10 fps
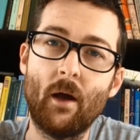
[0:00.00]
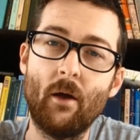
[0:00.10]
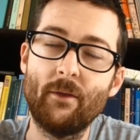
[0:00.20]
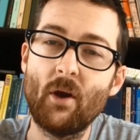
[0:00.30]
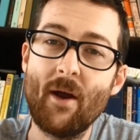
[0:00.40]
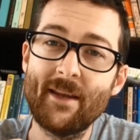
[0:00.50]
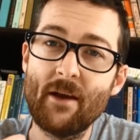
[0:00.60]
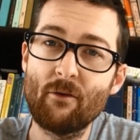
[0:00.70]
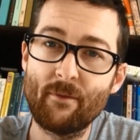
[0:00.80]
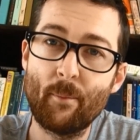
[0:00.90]
The
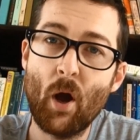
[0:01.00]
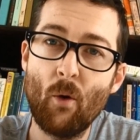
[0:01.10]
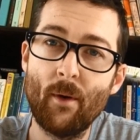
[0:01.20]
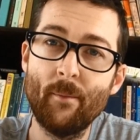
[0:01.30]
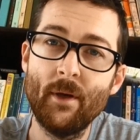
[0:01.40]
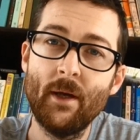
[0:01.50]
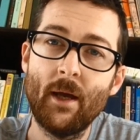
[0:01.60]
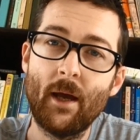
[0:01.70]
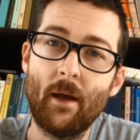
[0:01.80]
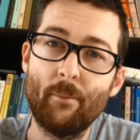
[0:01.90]
idea of a poem,
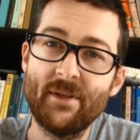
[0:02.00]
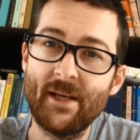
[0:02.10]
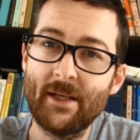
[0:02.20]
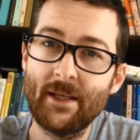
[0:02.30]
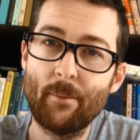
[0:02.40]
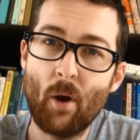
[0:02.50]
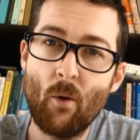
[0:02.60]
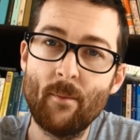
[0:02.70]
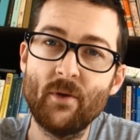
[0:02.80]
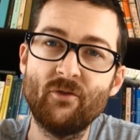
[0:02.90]
and particularly a
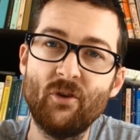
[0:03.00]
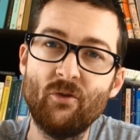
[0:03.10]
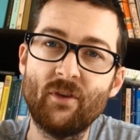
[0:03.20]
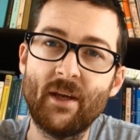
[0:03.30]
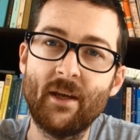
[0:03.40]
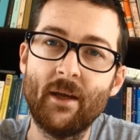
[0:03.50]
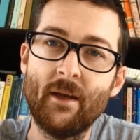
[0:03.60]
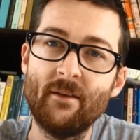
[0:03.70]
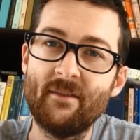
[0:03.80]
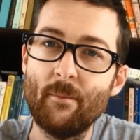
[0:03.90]
poem that's using
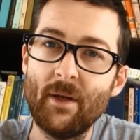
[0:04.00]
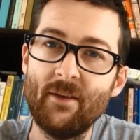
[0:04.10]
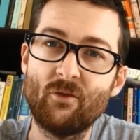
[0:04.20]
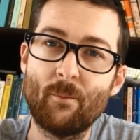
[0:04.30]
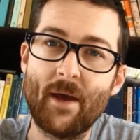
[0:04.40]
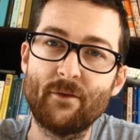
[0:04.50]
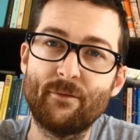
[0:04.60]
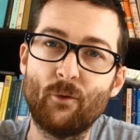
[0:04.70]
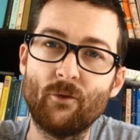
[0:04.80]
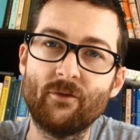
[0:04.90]
similes or
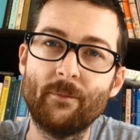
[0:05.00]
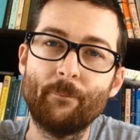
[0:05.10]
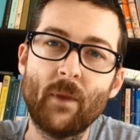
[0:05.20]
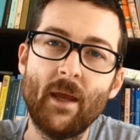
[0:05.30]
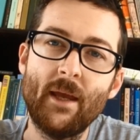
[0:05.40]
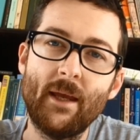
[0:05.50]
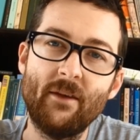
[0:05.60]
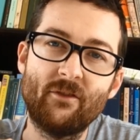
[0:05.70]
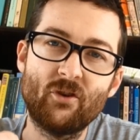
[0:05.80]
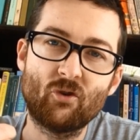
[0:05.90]
metaphors,
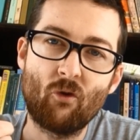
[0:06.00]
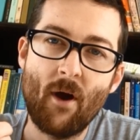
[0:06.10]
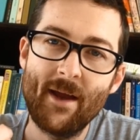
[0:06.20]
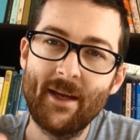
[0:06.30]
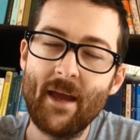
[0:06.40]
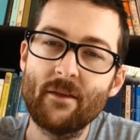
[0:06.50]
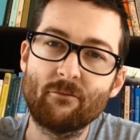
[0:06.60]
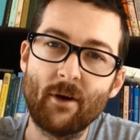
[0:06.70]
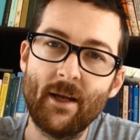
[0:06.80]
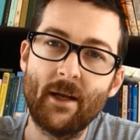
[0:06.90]
is to try and get the
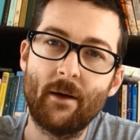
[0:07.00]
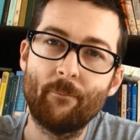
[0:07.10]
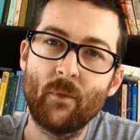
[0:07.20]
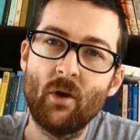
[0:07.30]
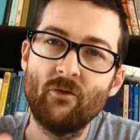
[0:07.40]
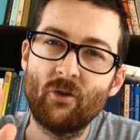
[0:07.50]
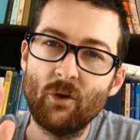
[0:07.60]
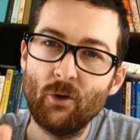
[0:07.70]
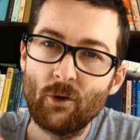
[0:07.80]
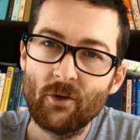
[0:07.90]
reader to
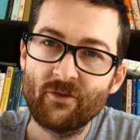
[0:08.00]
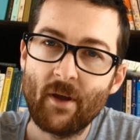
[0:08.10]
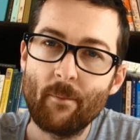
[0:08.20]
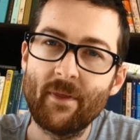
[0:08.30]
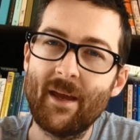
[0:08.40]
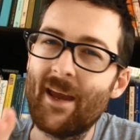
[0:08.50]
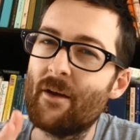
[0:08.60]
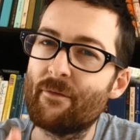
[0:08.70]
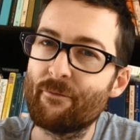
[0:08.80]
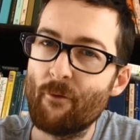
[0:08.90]
look at something
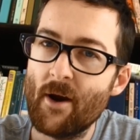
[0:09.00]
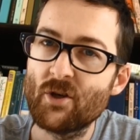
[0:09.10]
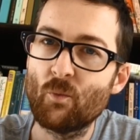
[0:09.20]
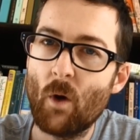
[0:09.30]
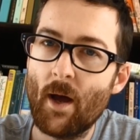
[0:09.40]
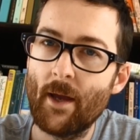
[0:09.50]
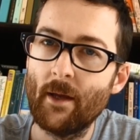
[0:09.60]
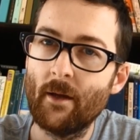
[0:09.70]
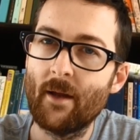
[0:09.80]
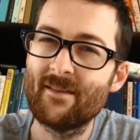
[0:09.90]
in a fresh way
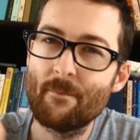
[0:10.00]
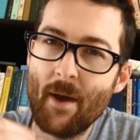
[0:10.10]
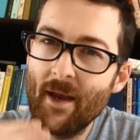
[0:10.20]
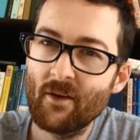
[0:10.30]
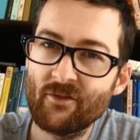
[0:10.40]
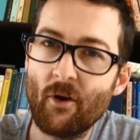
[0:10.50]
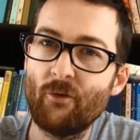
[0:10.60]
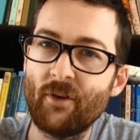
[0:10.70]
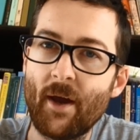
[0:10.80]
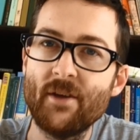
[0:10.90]
and to make
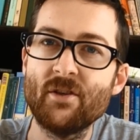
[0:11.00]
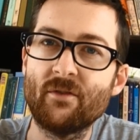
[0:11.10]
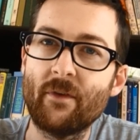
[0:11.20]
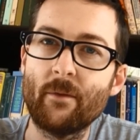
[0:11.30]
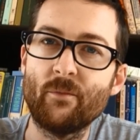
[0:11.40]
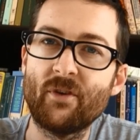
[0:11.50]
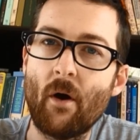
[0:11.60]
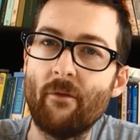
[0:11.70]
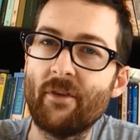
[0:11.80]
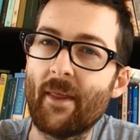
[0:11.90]
associations for
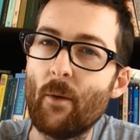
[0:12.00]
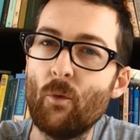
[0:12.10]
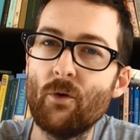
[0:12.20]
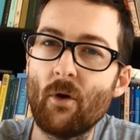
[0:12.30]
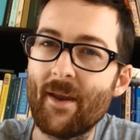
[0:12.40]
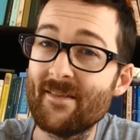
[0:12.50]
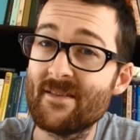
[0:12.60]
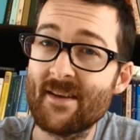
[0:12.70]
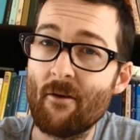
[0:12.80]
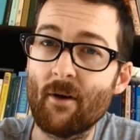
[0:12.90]
themselves that they would not
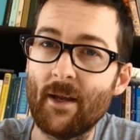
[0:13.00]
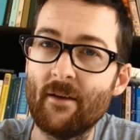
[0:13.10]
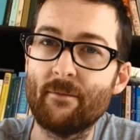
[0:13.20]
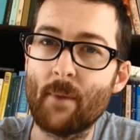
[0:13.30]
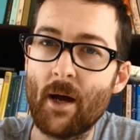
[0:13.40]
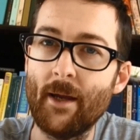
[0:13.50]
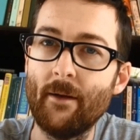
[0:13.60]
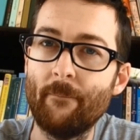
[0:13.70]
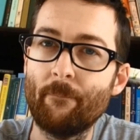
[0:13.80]
necessarily have made.